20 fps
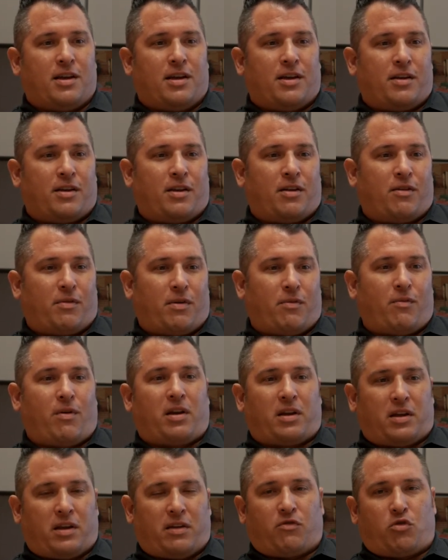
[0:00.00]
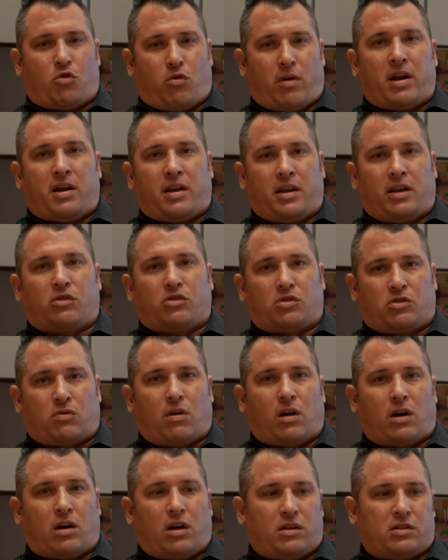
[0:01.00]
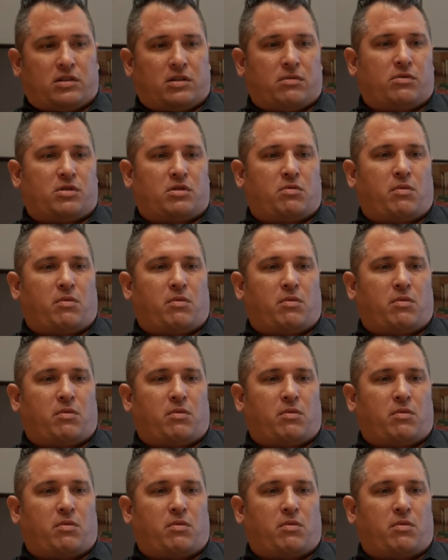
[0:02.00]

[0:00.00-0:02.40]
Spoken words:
we want to give great deals to our customers,